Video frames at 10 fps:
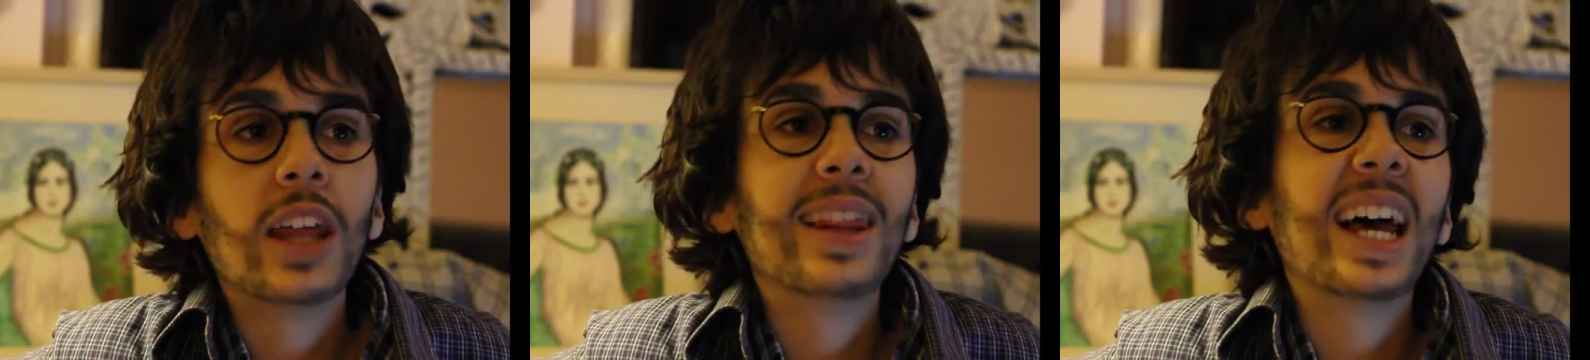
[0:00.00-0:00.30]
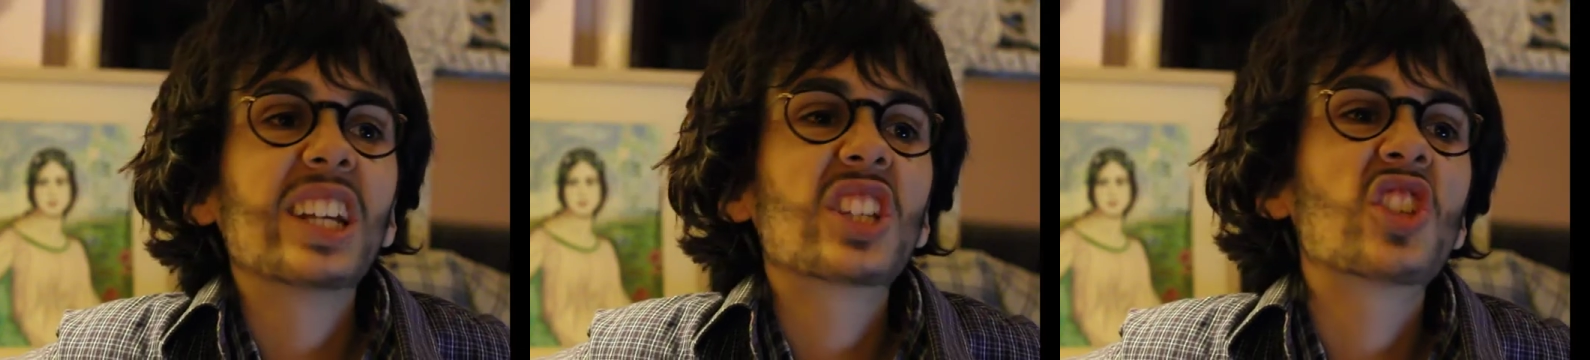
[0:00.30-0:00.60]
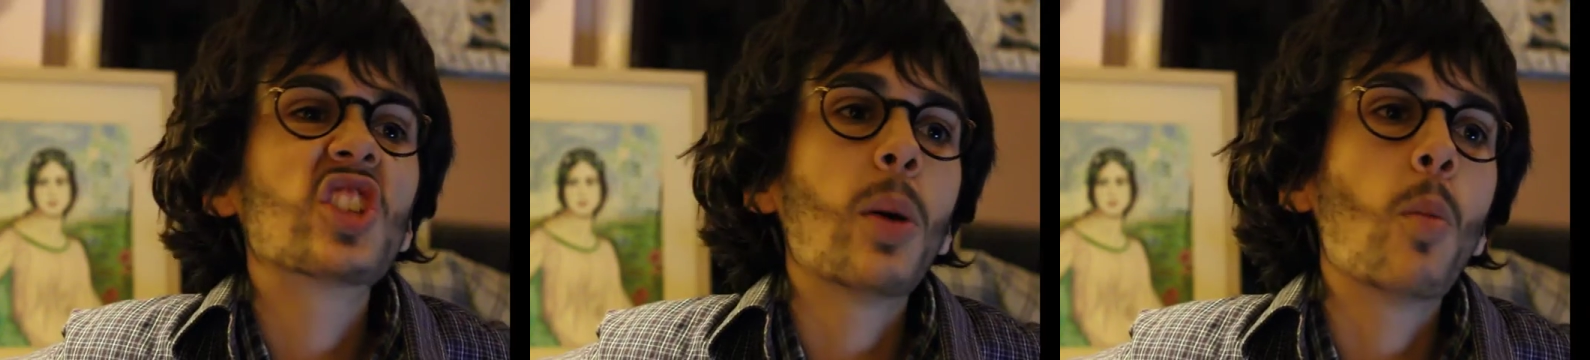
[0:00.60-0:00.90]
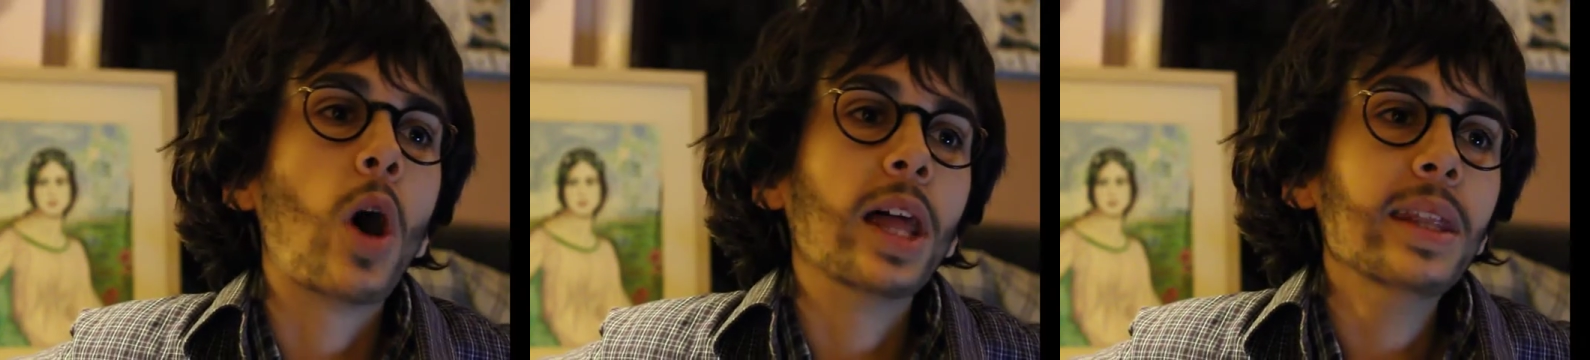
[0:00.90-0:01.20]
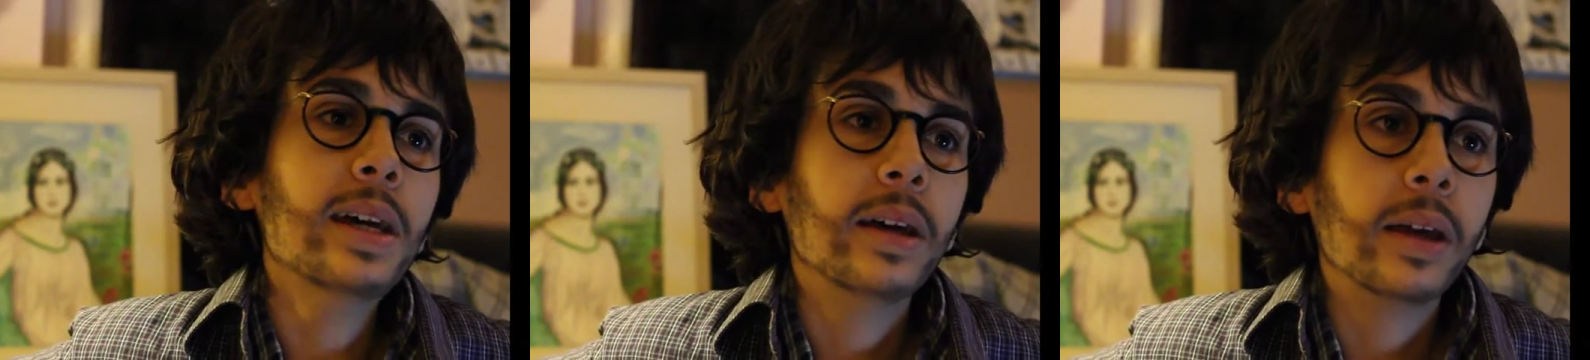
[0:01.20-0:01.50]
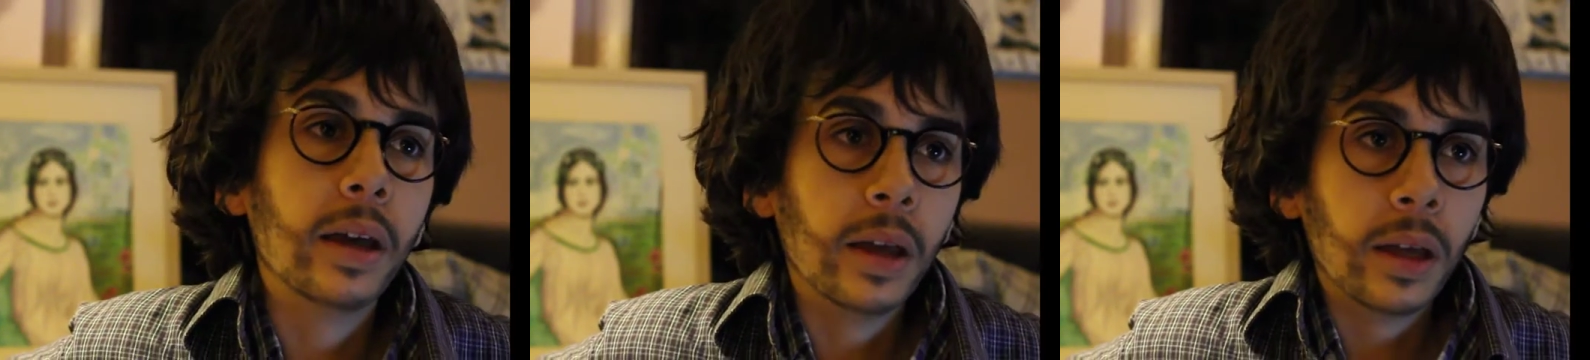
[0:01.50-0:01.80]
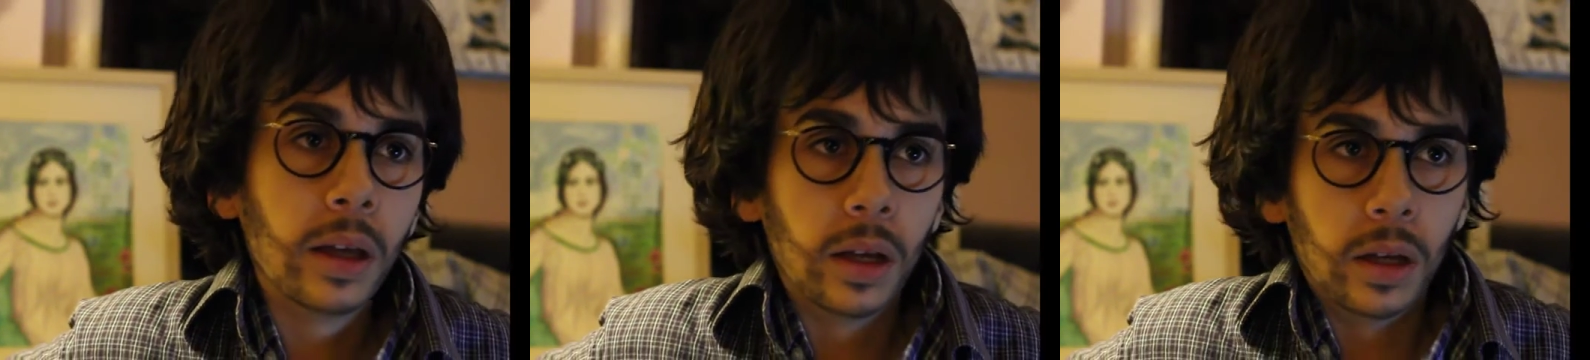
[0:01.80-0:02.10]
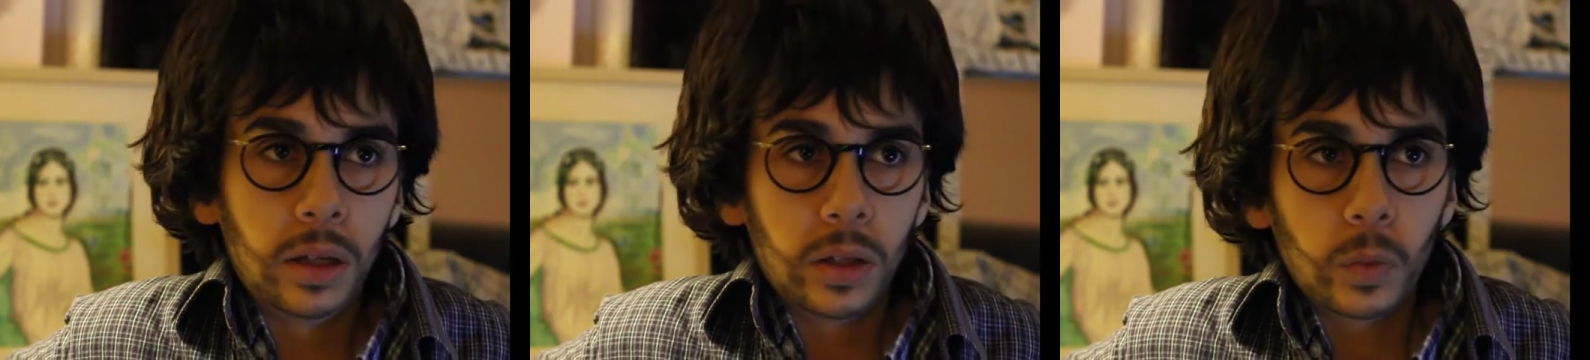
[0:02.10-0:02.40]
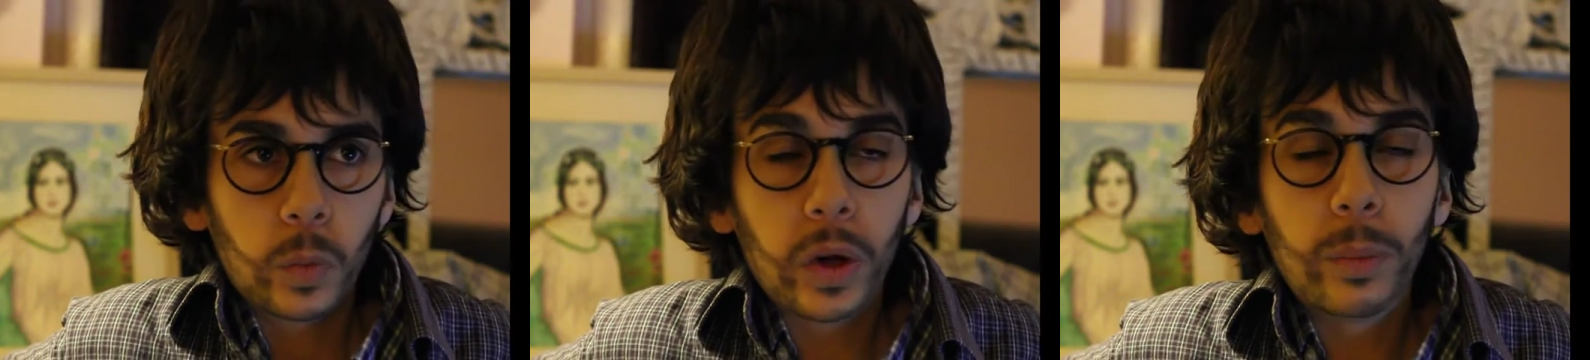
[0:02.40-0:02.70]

Speaker 1: unlike someone, we